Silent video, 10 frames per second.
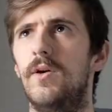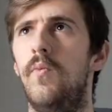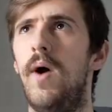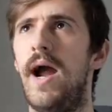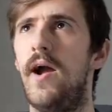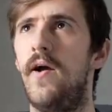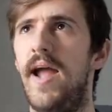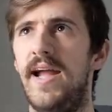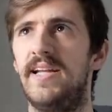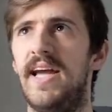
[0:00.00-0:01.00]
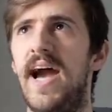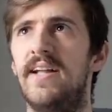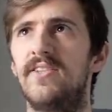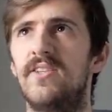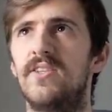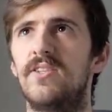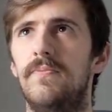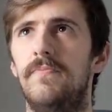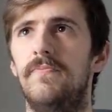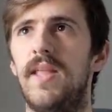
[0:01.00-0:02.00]
where it gets
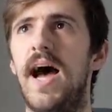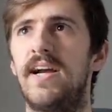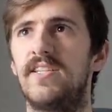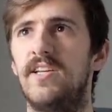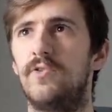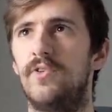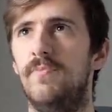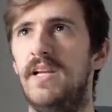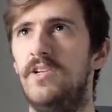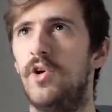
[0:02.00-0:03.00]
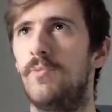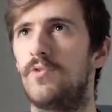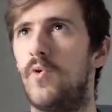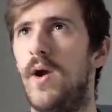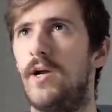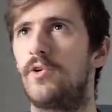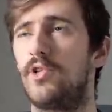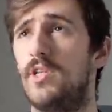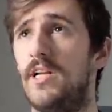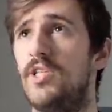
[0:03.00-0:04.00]
access to its mini turbos quicker,
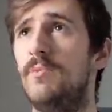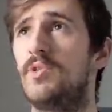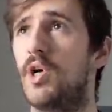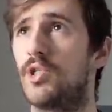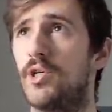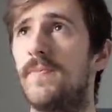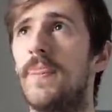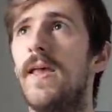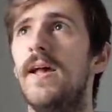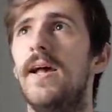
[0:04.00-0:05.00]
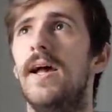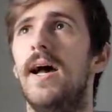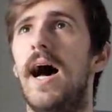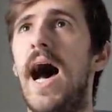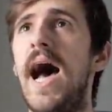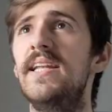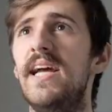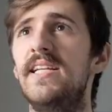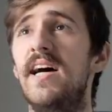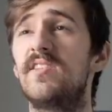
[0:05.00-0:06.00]
just like Cheap Charger, and
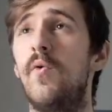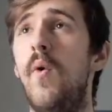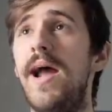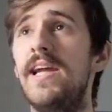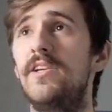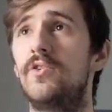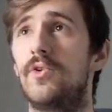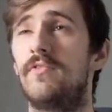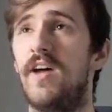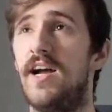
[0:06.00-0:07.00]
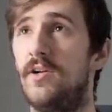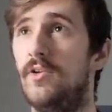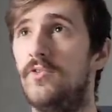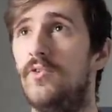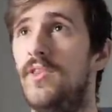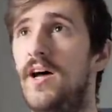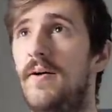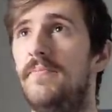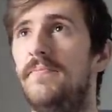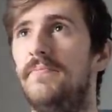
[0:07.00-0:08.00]
it has a wide drift angle so that
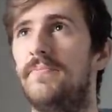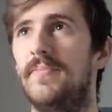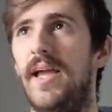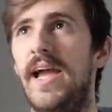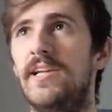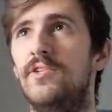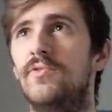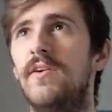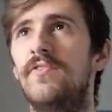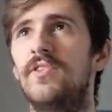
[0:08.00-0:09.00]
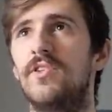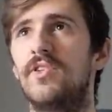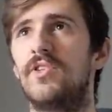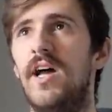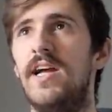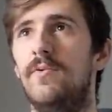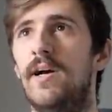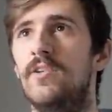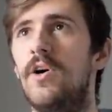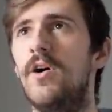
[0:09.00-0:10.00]
it drifts
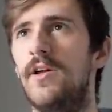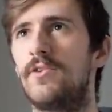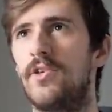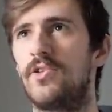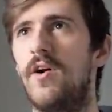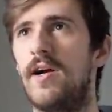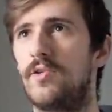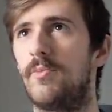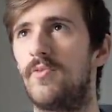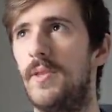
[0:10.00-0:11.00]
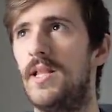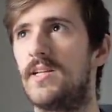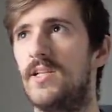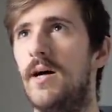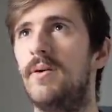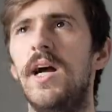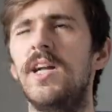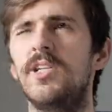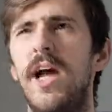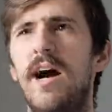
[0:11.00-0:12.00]
sideways. Oh, there's the star I dropped from the last lap.
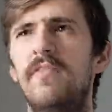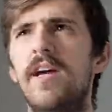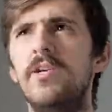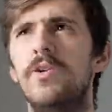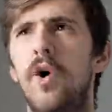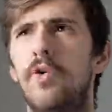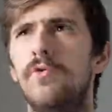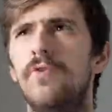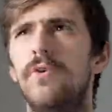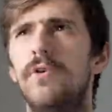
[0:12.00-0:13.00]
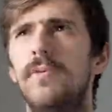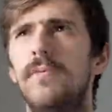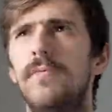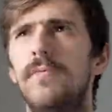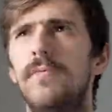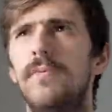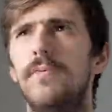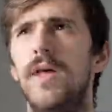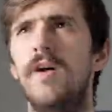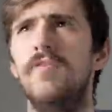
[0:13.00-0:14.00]
Actually, have I gone over
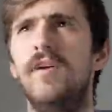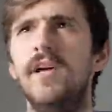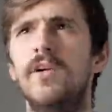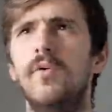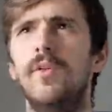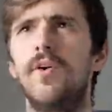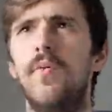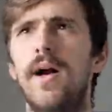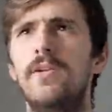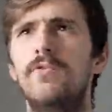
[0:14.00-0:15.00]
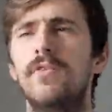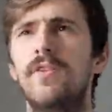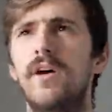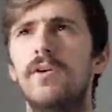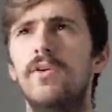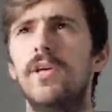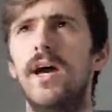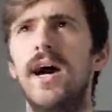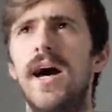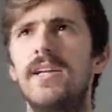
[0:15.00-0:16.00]
a vehicle with a wide drift angle yet?
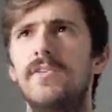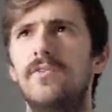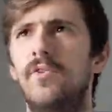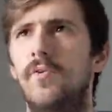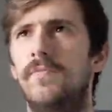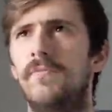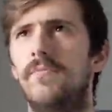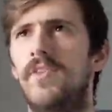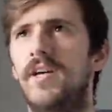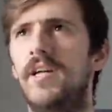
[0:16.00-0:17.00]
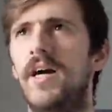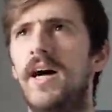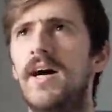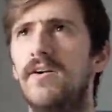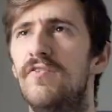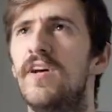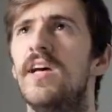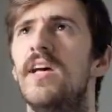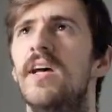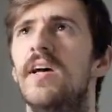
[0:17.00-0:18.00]
I don't think I have.
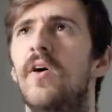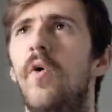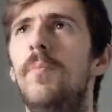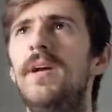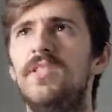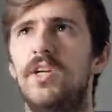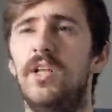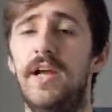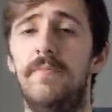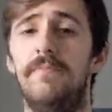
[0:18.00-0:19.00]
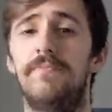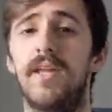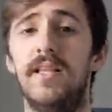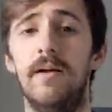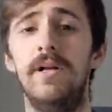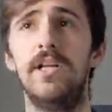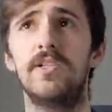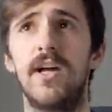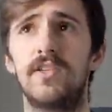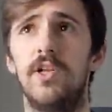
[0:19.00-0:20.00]
Well, basically, Limitless
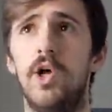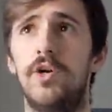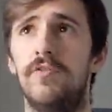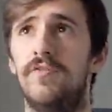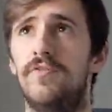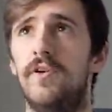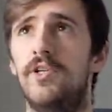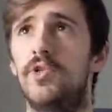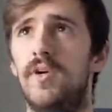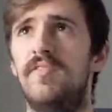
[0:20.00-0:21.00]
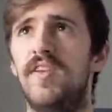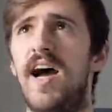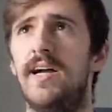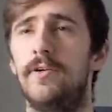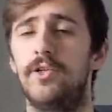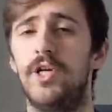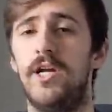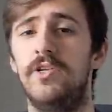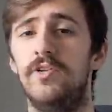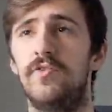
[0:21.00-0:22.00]
has a lot of drift angle
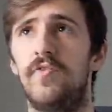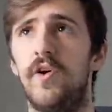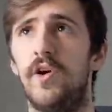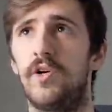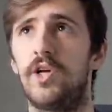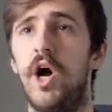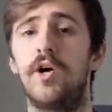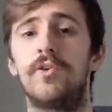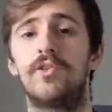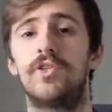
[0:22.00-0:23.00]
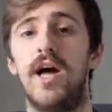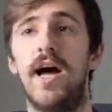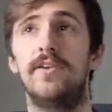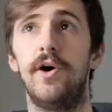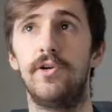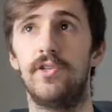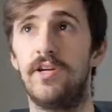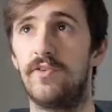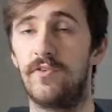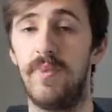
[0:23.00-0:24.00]
changes for karts and outside
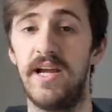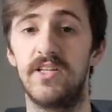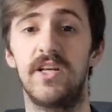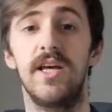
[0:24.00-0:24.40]
drift bikes.